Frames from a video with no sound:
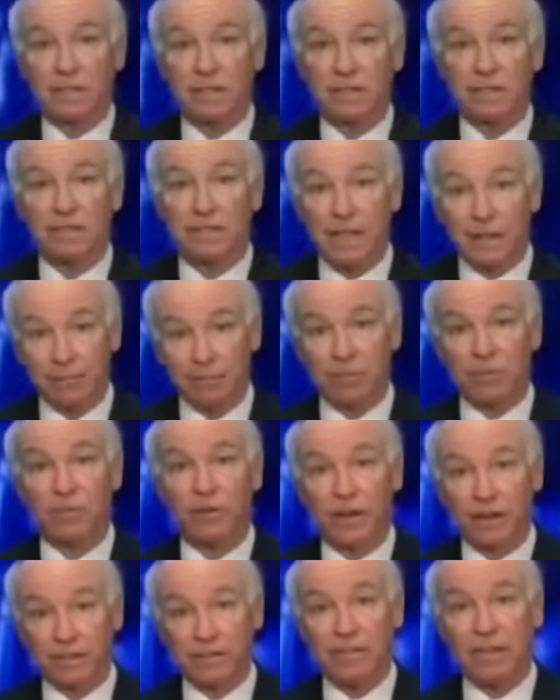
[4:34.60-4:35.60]
an attempt to
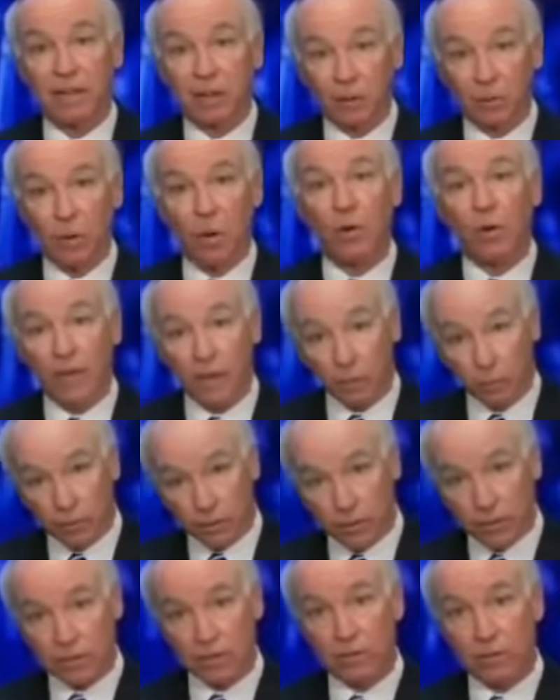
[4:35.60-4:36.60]
try and say, okay,
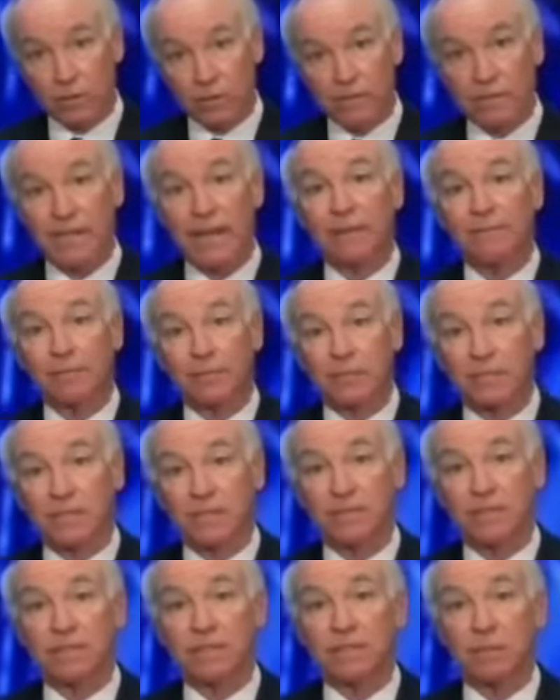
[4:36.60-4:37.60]
when it's time for
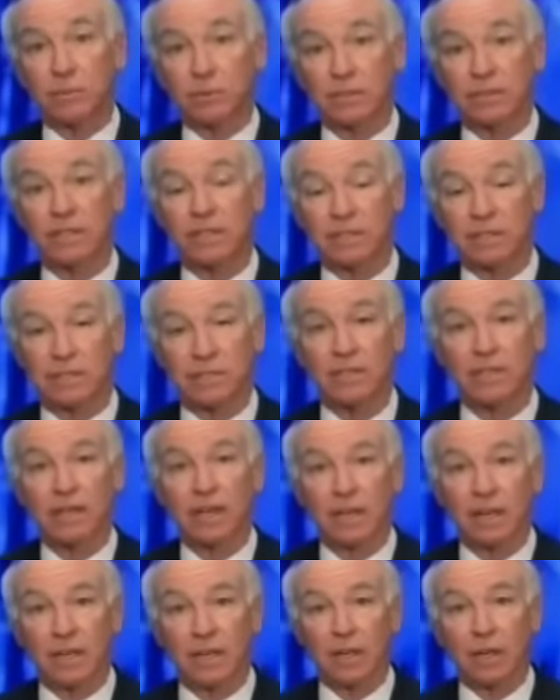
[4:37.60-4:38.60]
DVD,
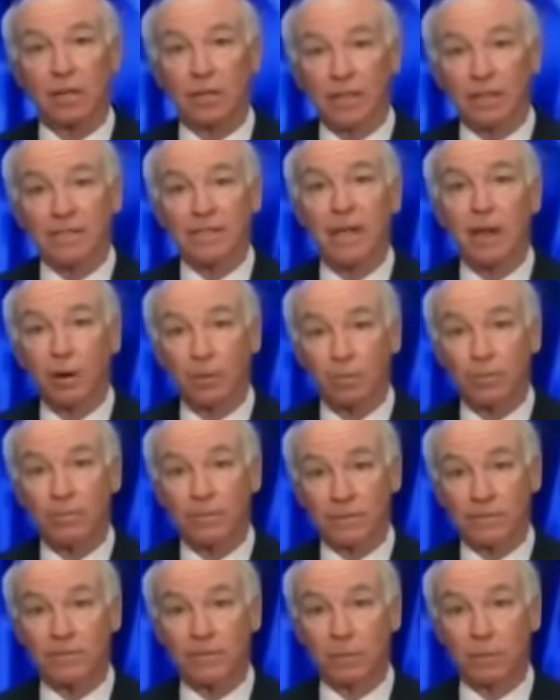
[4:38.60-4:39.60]
let's help
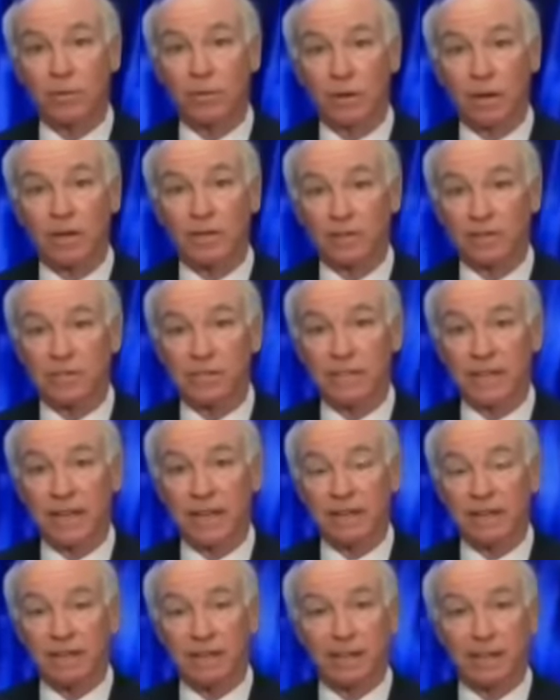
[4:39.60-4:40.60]
the viewer
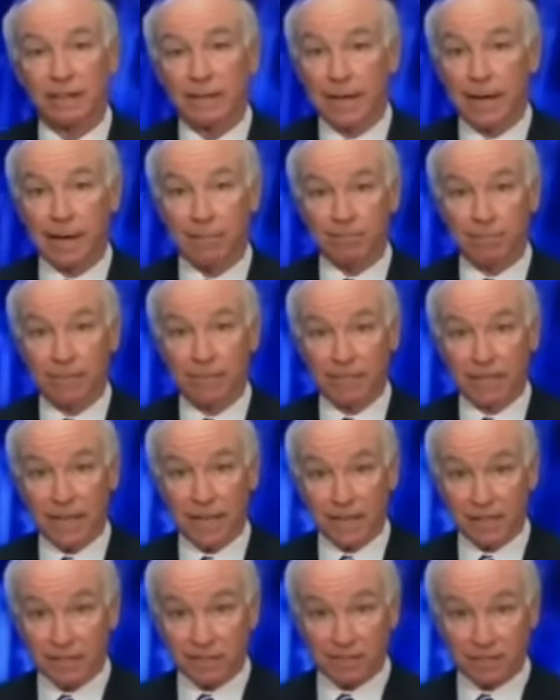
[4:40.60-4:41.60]
understand that in
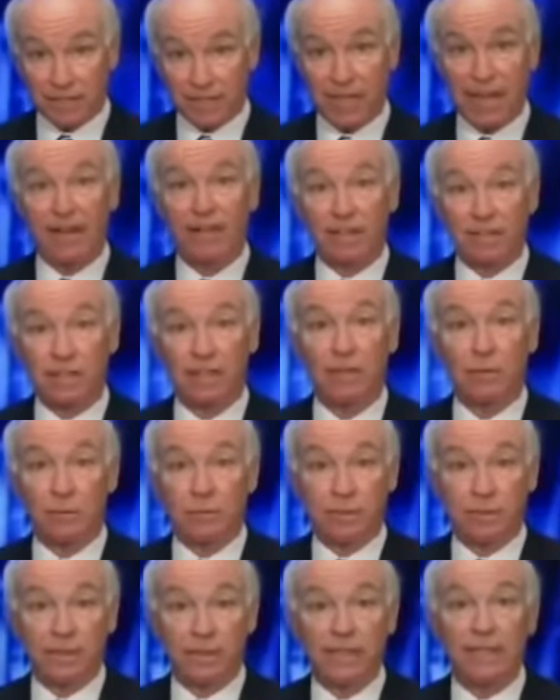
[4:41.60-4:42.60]
the case of Connecticut, it
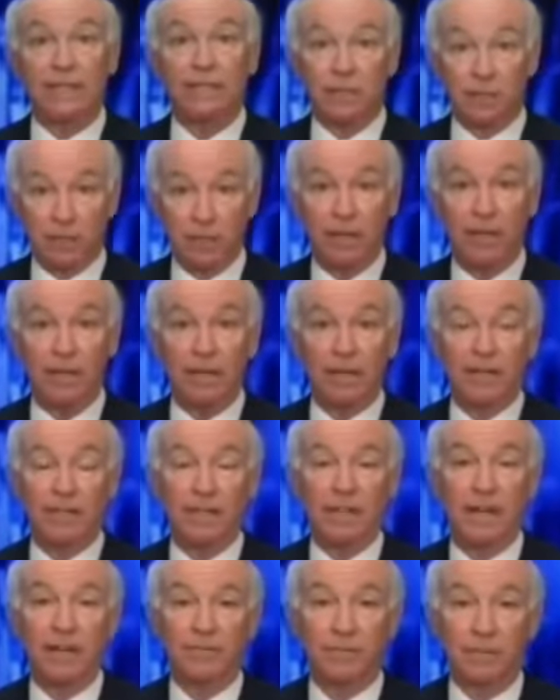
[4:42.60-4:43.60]
was a leader
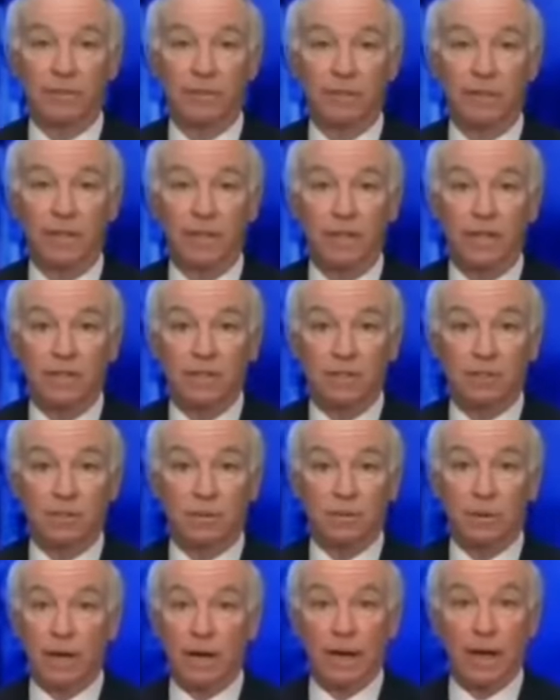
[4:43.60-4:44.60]
in the effort
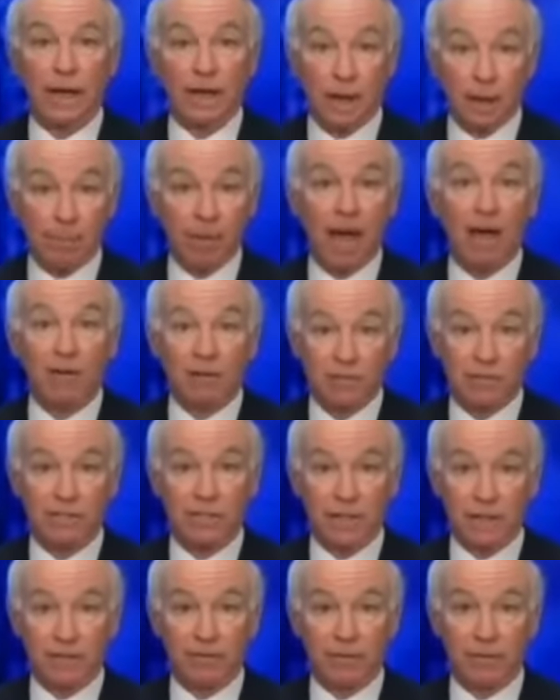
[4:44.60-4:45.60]
to abolish
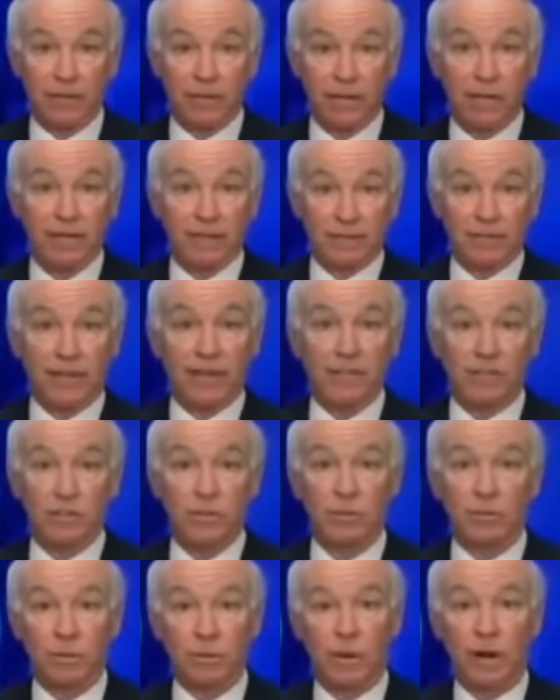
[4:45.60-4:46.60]
slavery and
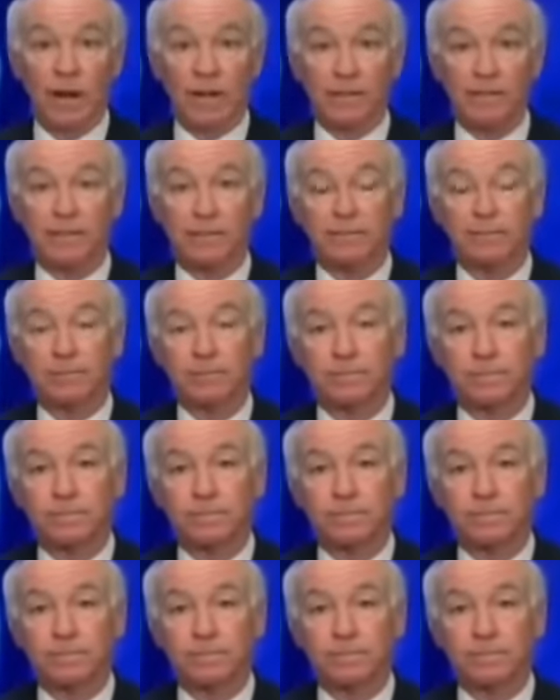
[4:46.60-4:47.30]
advance human rights.